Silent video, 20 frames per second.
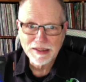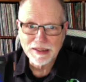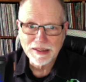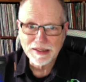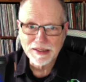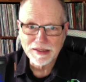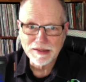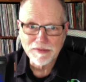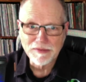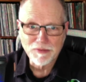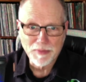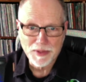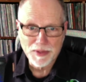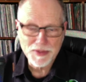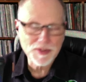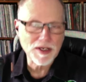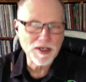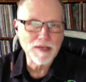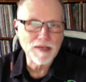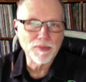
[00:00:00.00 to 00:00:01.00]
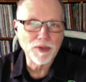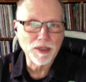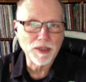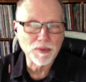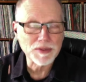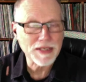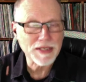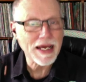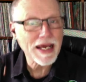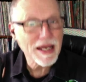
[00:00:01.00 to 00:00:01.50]
Uh, from their standpoint, it
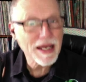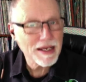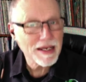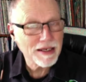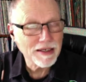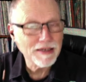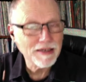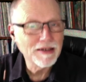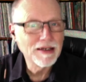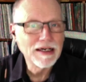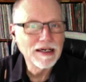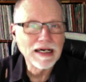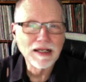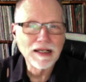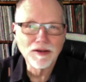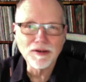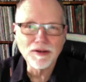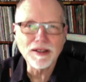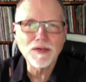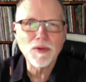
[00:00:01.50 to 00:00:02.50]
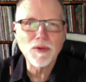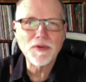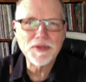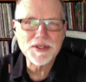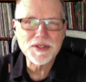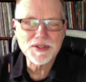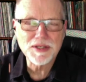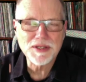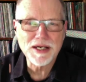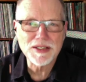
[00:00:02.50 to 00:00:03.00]
was, hey, look at what
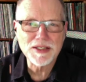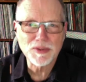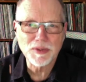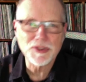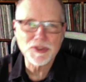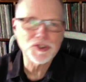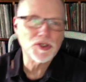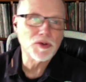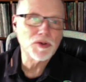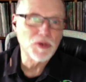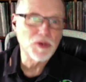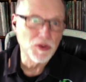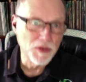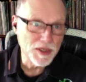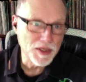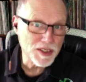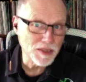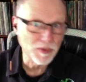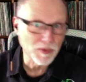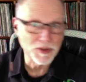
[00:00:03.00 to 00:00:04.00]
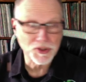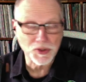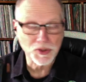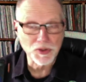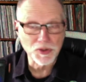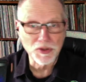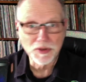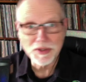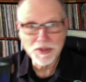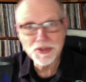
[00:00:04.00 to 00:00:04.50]
this does. I want to show you this. I want to show
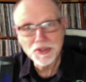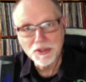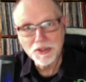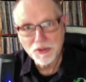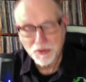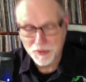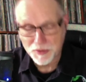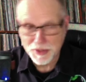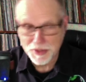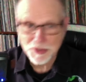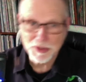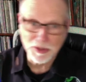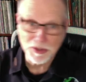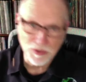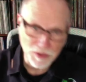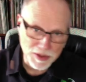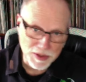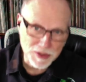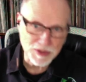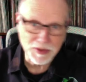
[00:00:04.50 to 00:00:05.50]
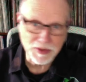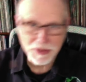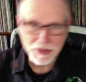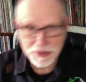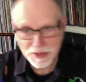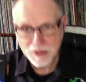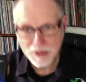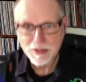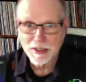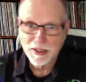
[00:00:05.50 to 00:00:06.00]
you this. You can do this. You can do this. You can do
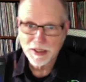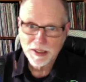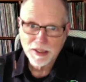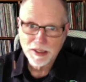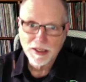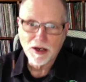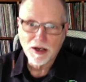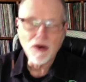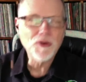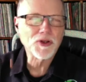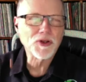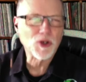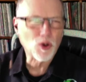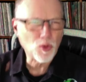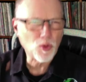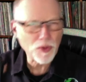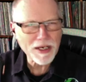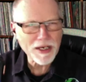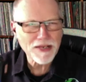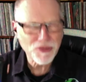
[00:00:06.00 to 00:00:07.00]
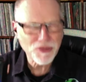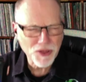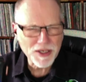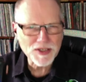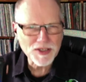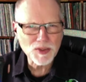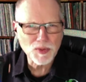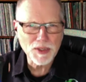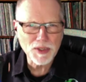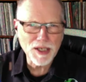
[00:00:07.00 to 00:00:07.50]
this. All the great
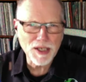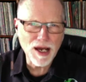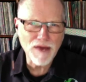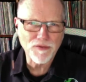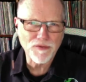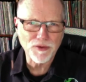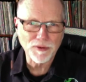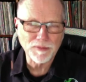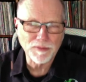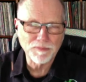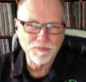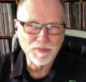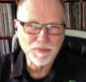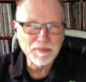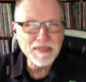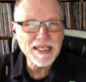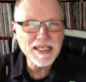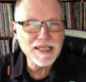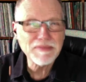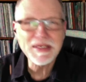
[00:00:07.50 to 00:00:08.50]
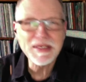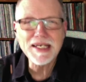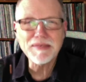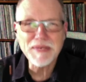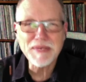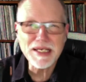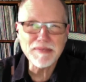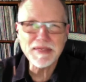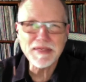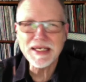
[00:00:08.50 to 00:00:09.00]
things that we offer. Me, me,
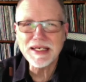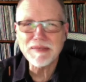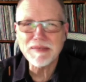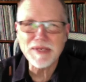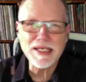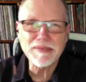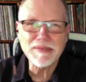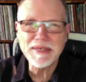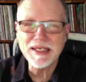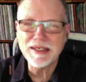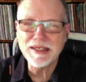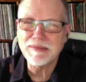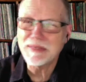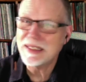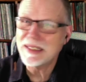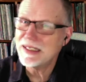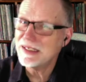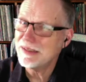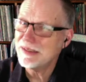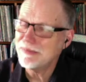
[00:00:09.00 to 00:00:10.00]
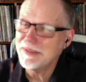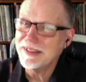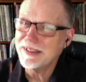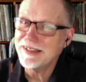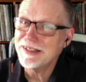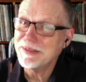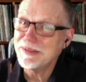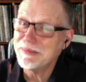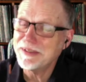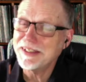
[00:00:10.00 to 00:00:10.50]
me, me, me, me, me,
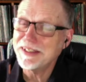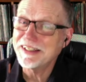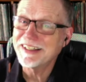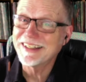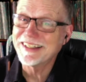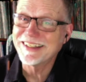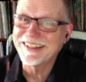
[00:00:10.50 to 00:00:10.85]
me, me.